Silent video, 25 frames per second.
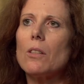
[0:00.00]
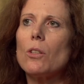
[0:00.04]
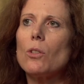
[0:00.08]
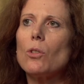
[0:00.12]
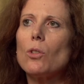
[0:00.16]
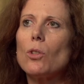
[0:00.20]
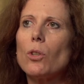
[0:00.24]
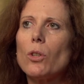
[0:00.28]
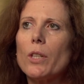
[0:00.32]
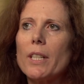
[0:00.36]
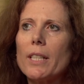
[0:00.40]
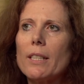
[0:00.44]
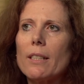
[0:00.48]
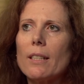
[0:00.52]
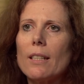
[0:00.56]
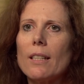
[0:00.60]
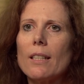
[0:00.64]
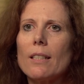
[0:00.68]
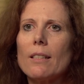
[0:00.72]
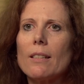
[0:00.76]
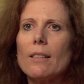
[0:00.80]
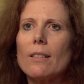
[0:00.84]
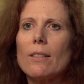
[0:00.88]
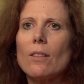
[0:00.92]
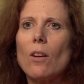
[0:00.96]
The
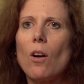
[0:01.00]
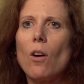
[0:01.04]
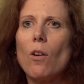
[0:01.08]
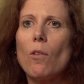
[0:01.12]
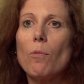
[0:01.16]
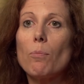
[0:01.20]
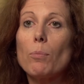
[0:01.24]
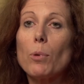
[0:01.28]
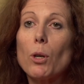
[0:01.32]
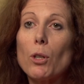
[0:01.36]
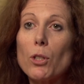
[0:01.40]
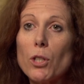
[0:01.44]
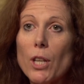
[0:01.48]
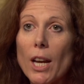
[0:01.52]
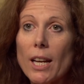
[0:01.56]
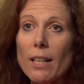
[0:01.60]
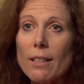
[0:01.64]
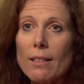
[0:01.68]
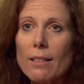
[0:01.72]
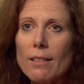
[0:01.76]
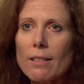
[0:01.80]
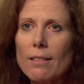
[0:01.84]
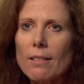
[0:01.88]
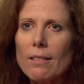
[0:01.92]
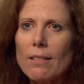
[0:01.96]
choices of
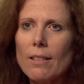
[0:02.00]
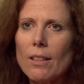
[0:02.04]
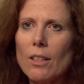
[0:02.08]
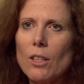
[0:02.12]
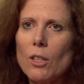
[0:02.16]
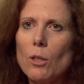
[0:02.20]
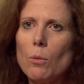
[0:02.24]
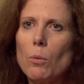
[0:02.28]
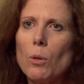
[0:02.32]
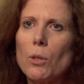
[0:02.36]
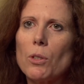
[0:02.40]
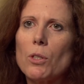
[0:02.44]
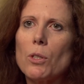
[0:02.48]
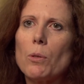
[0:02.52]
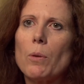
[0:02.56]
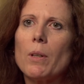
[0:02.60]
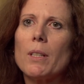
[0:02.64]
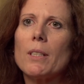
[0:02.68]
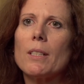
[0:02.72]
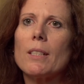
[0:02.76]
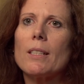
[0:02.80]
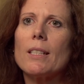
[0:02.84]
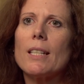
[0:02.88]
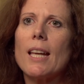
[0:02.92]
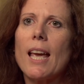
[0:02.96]
projects that you want to
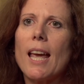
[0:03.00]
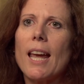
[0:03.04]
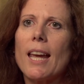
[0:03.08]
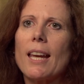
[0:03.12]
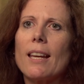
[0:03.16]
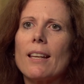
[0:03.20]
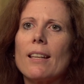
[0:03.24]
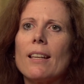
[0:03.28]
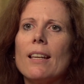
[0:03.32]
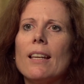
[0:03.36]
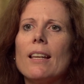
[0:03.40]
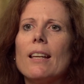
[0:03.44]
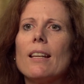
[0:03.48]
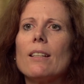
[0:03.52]
undertake,